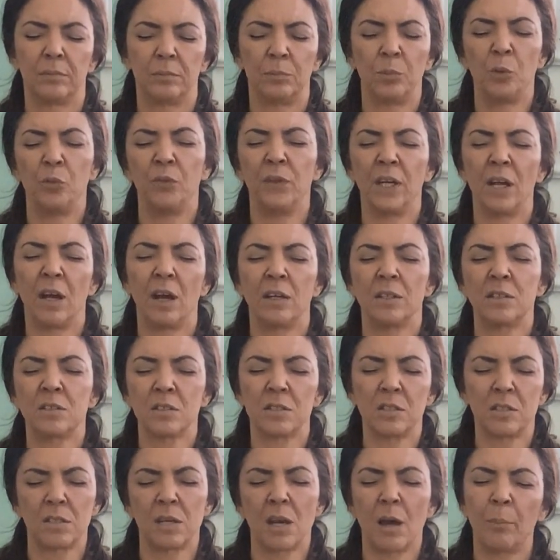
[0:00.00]
Moving on to
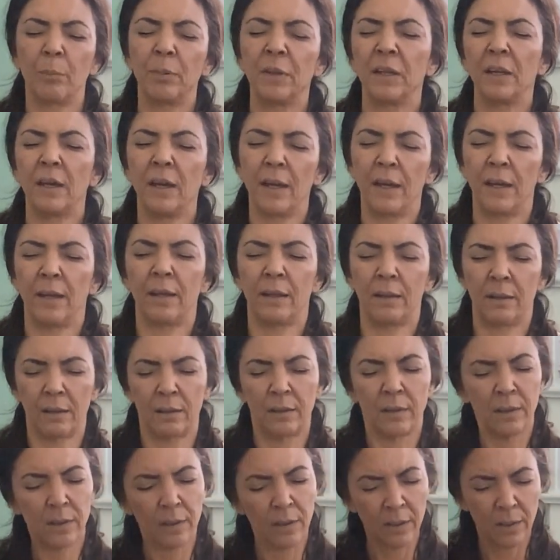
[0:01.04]
the top of the head.
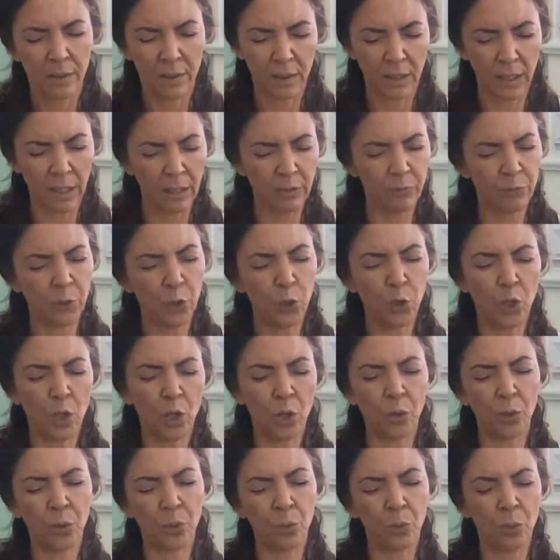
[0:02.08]
Even
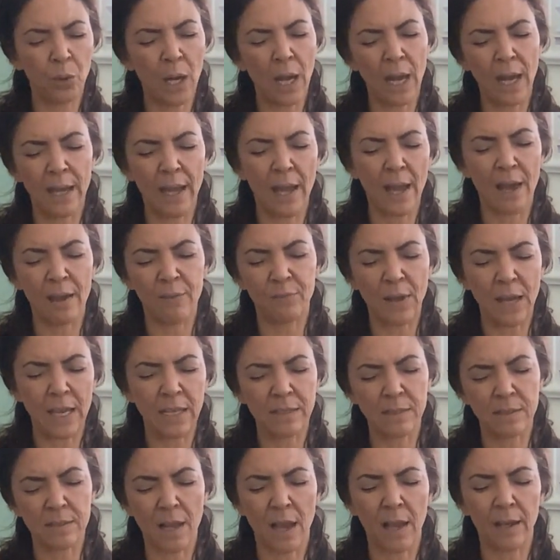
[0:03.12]
though I have
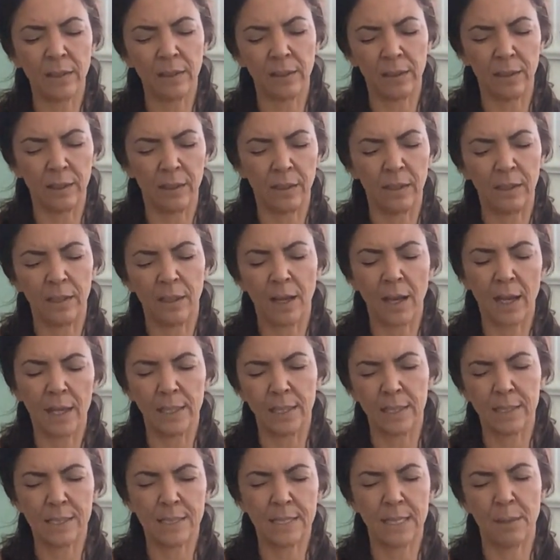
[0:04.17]
anxiety, I
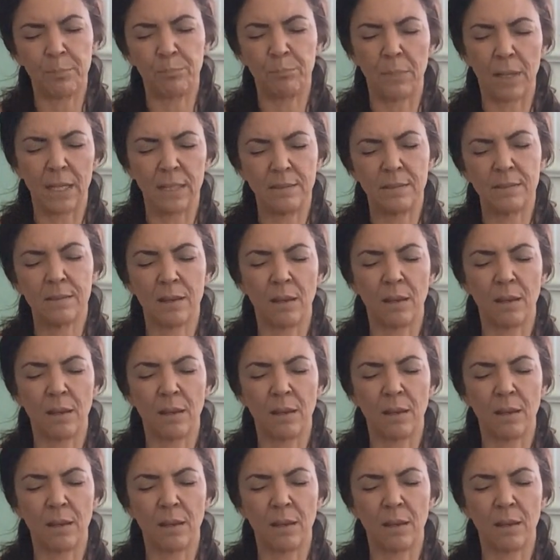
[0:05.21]
accept myself.